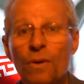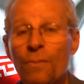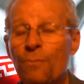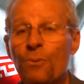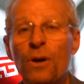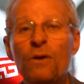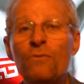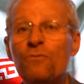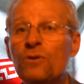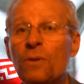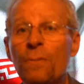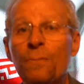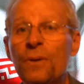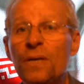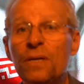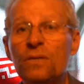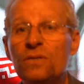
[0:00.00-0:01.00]
pray for the
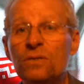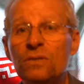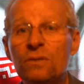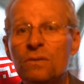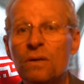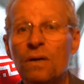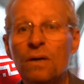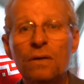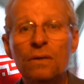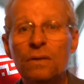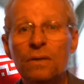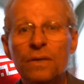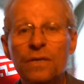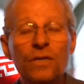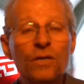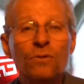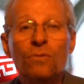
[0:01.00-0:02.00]
peace uh,
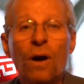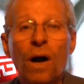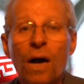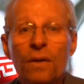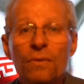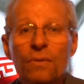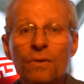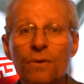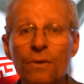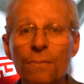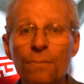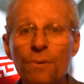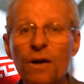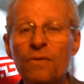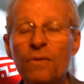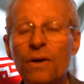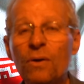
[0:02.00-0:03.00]
in Iran,
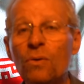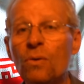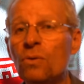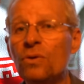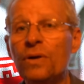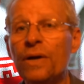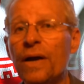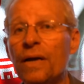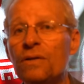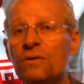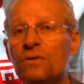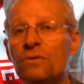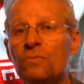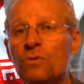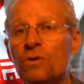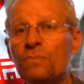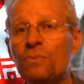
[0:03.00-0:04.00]
pray that cooler heads
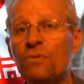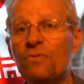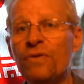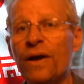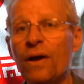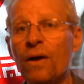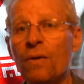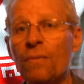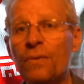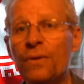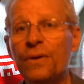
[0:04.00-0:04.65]
would prevail.